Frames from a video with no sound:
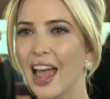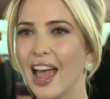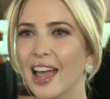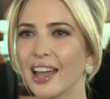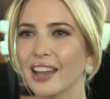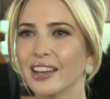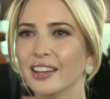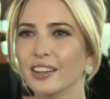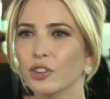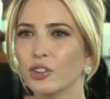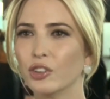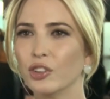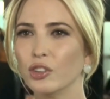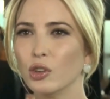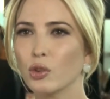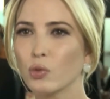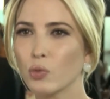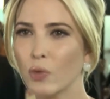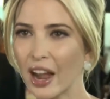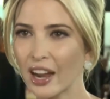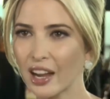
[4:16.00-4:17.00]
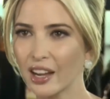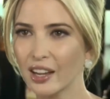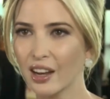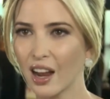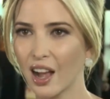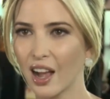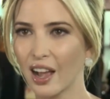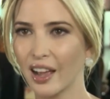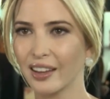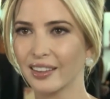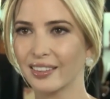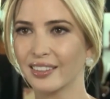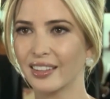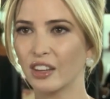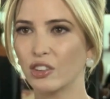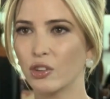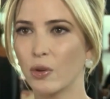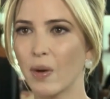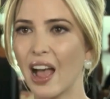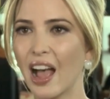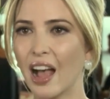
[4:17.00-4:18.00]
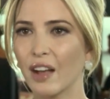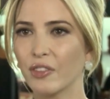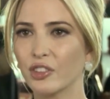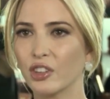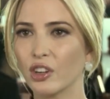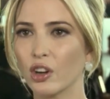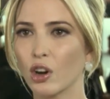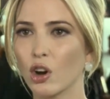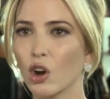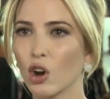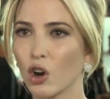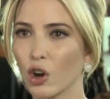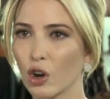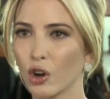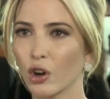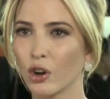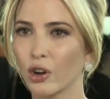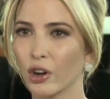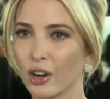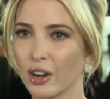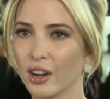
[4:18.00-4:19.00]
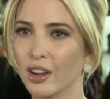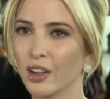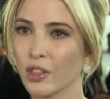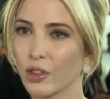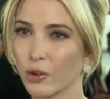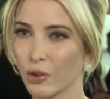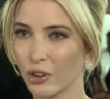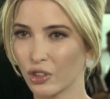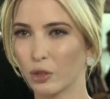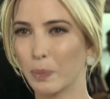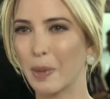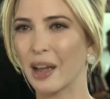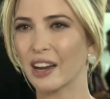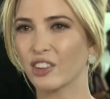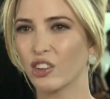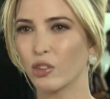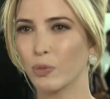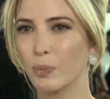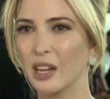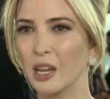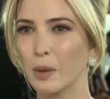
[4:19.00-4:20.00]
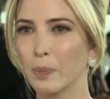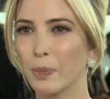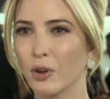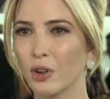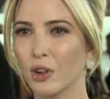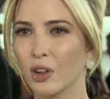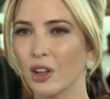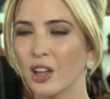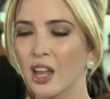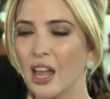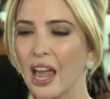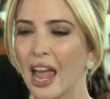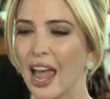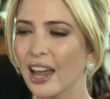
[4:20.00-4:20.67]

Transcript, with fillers: And you recognize that you have to earn the respect of people.